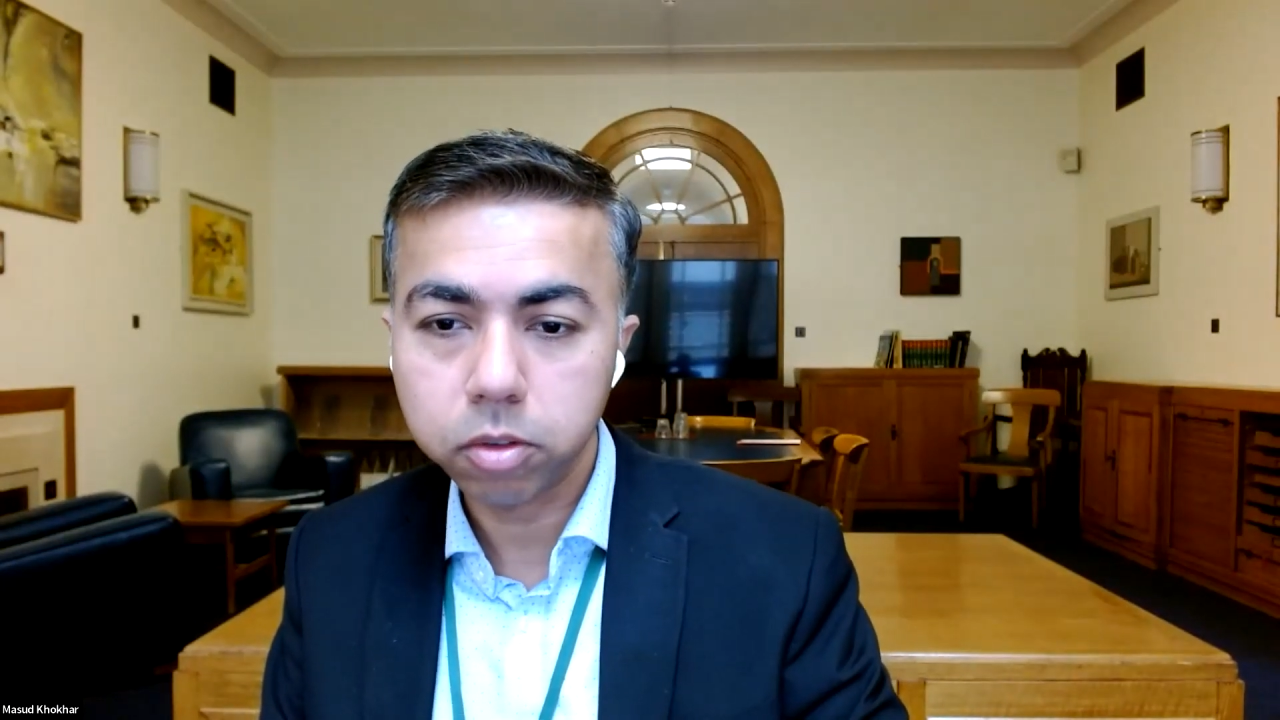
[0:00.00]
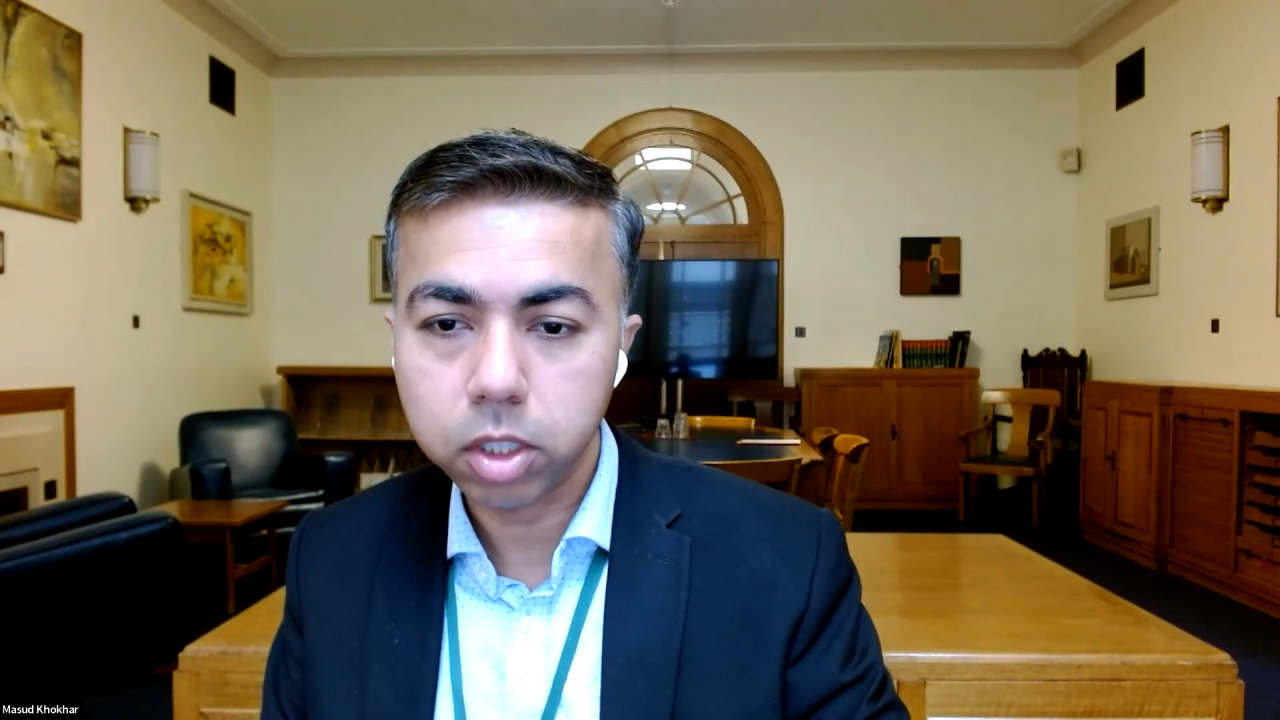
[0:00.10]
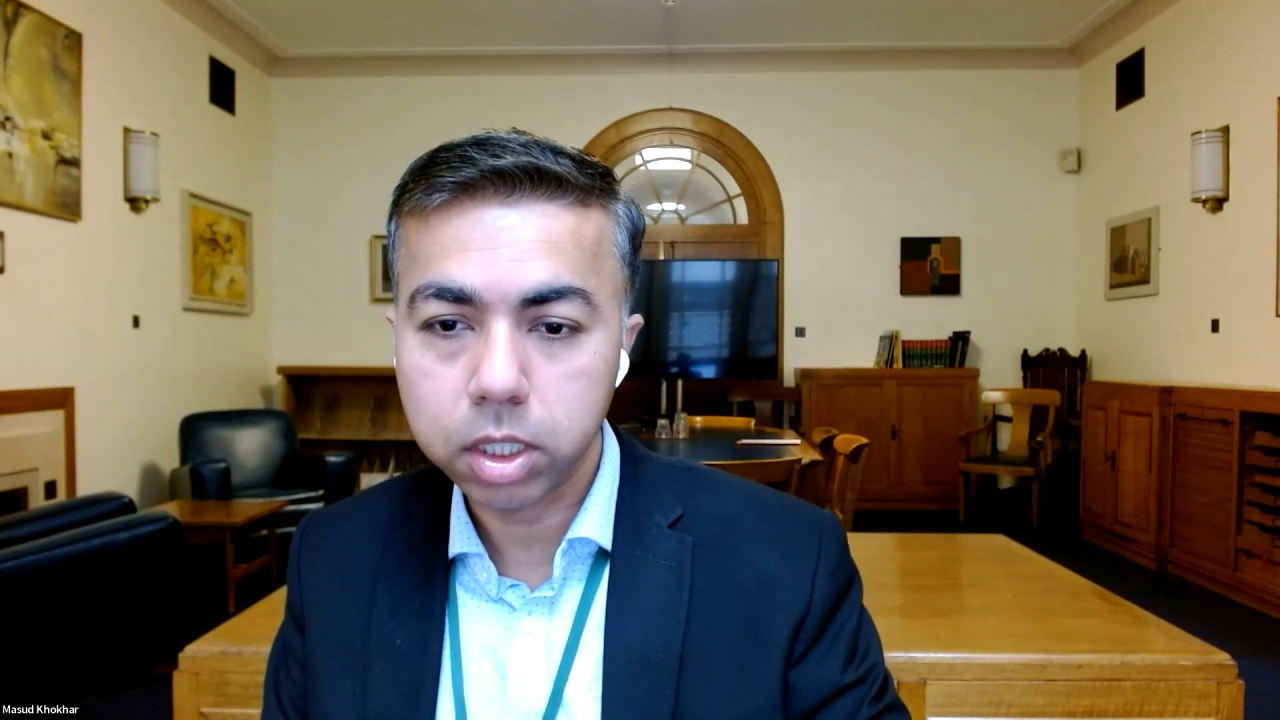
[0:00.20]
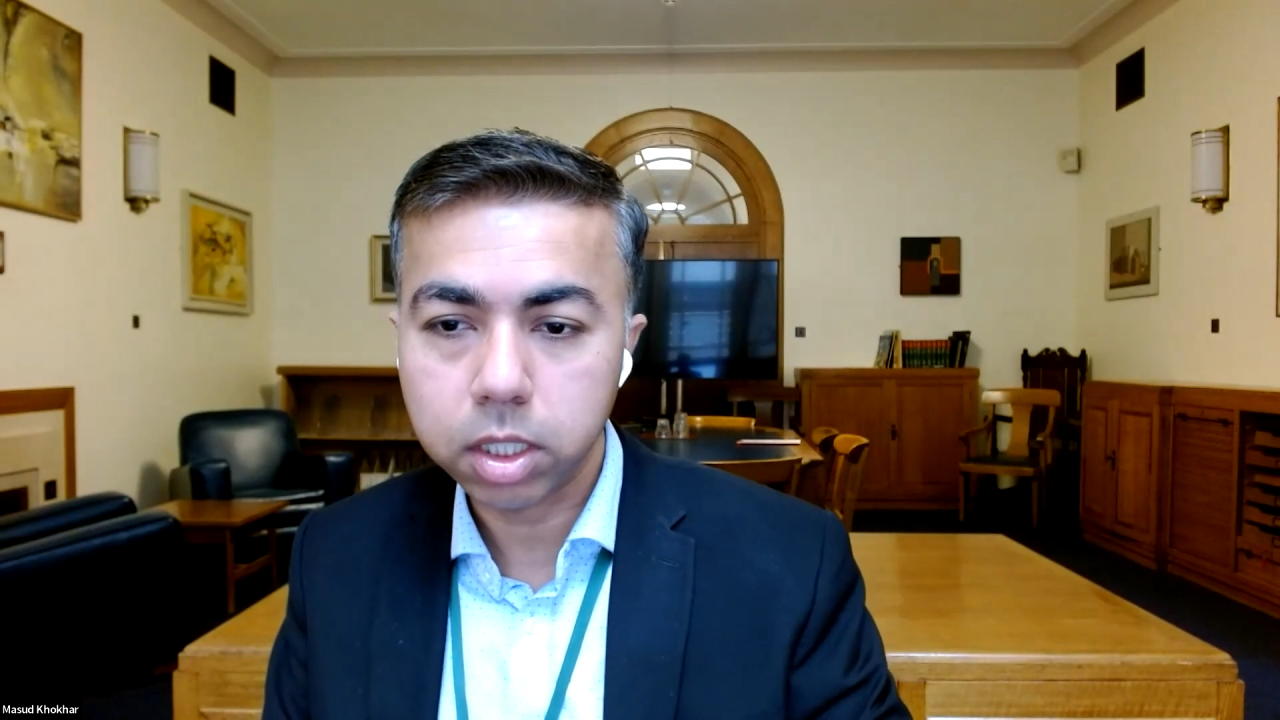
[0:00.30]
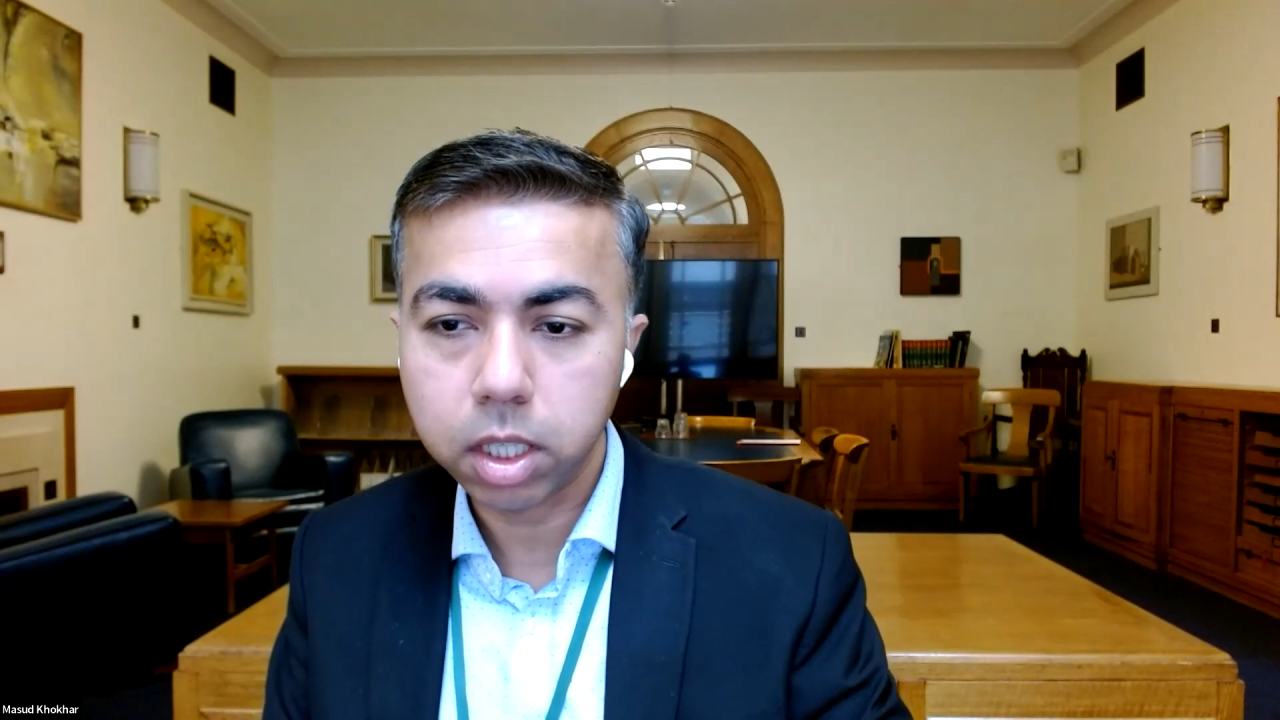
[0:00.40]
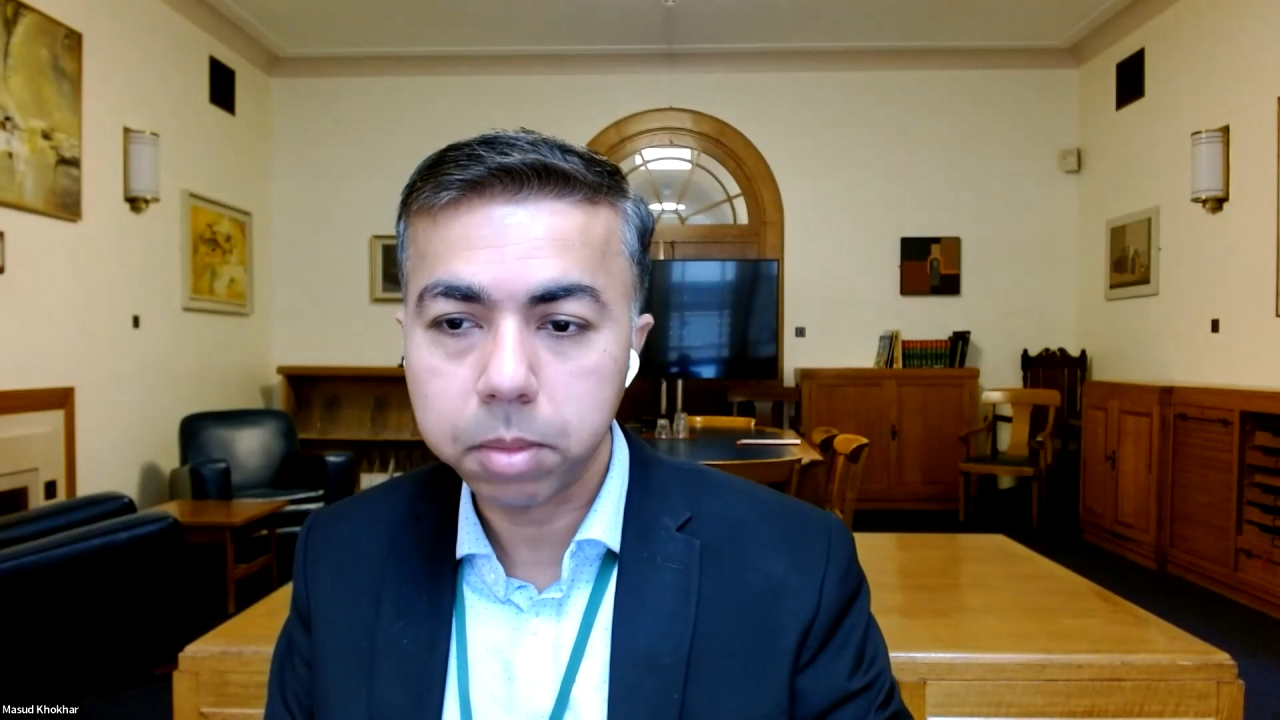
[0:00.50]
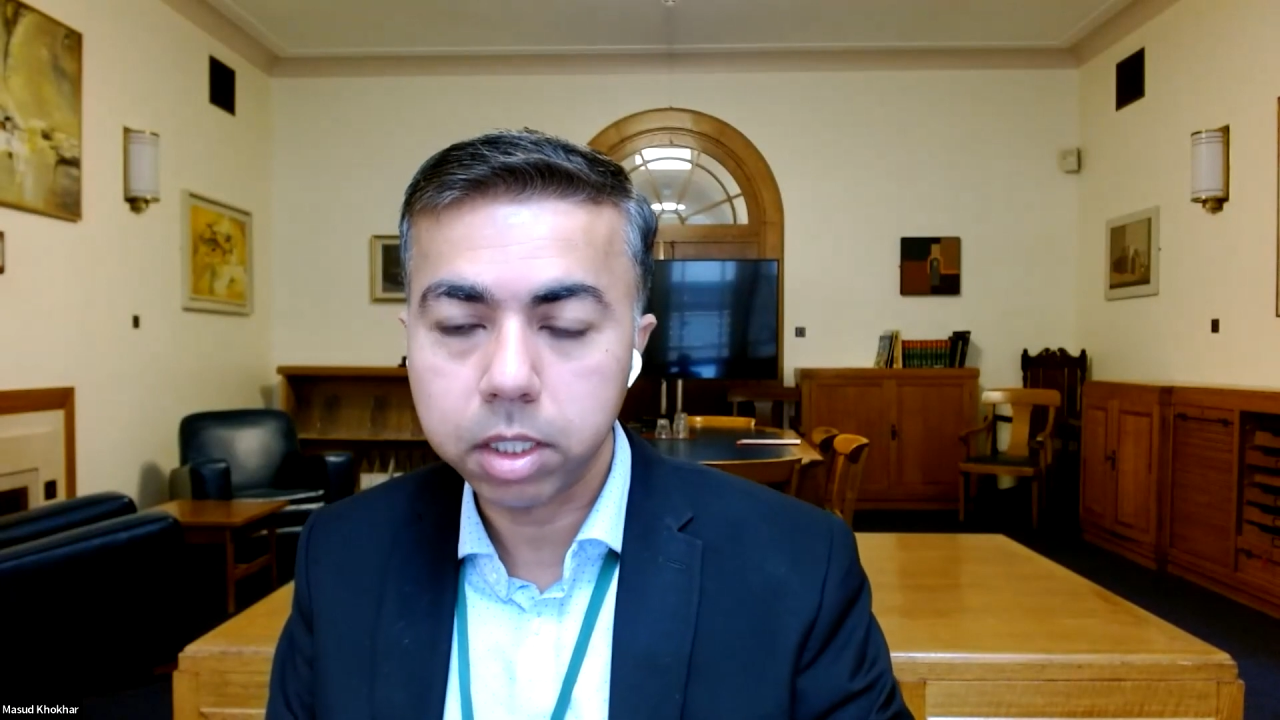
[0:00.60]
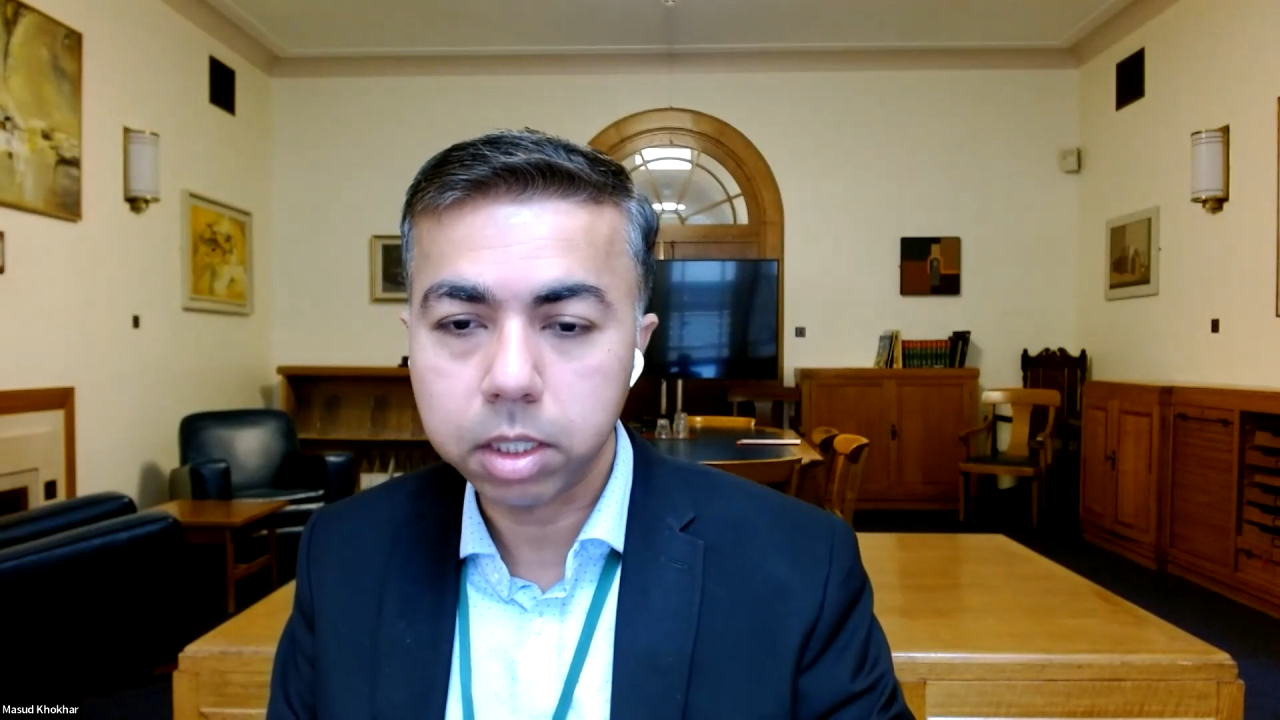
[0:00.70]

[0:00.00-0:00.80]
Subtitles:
So for example,